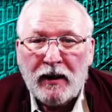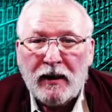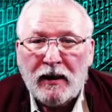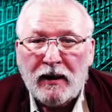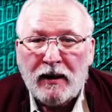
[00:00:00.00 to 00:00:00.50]

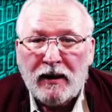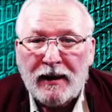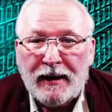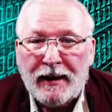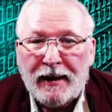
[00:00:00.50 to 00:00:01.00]

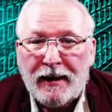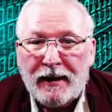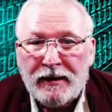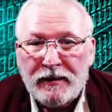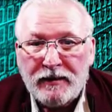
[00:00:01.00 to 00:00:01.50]

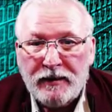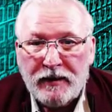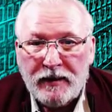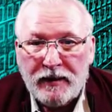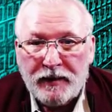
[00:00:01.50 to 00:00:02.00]
and
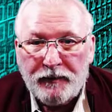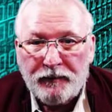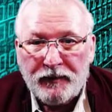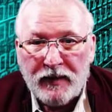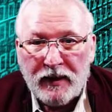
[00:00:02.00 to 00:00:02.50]

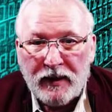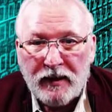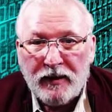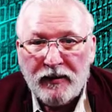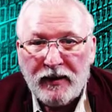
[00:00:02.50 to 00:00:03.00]

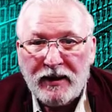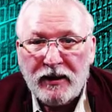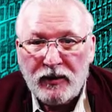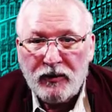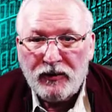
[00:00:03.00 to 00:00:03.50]
then a
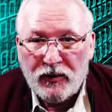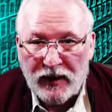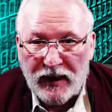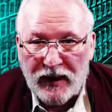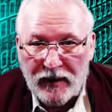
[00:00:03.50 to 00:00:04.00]

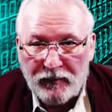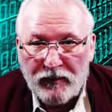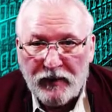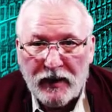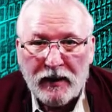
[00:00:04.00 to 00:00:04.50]

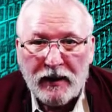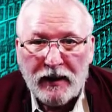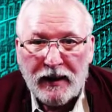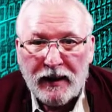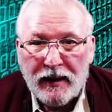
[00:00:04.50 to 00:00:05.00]

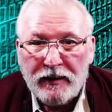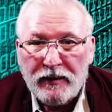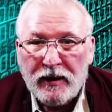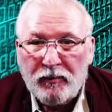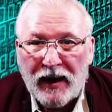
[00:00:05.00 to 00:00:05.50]
username and
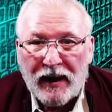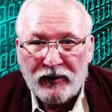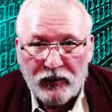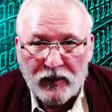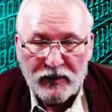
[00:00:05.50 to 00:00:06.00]
a
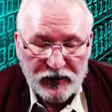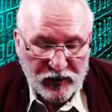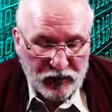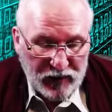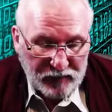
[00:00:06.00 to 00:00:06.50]
password.
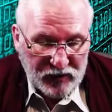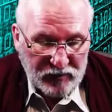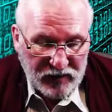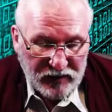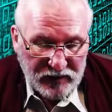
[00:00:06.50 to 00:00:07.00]
So I'm going to
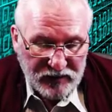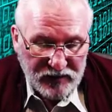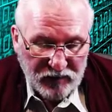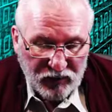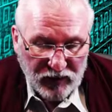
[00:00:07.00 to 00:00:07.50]
make this
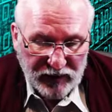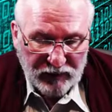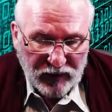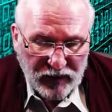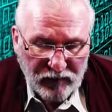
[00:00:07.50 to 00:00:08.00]
simple, and I
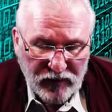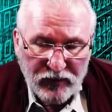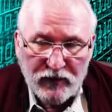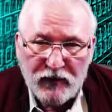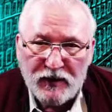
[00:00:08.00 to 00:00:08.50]
recommend you
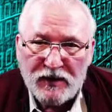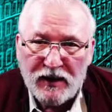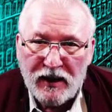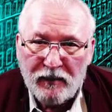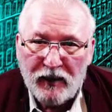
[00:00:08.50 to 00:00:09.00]
do the
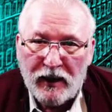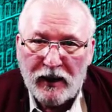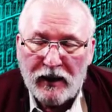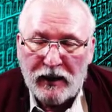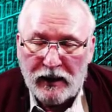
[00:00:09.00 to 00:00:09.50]
same.
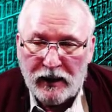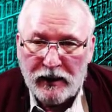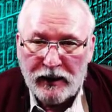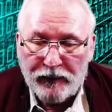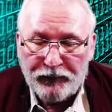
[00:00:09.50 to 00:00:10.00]

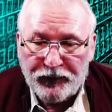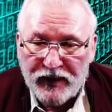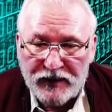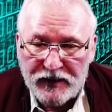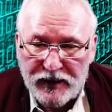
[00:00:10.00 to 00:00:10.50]

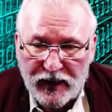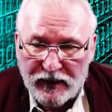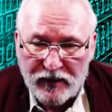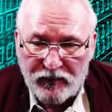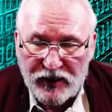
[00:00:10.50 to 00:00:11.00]
This is not
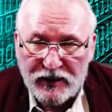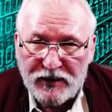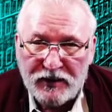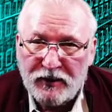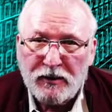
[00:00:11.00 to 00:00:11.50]
going to be a
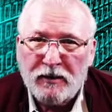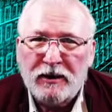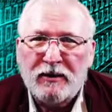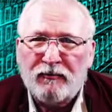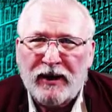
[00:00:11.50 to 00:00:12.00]
secure
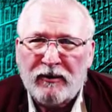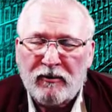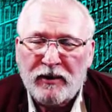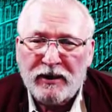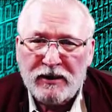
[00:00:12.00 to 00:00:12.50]

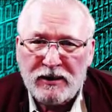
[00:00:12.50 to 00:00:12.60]
environment. This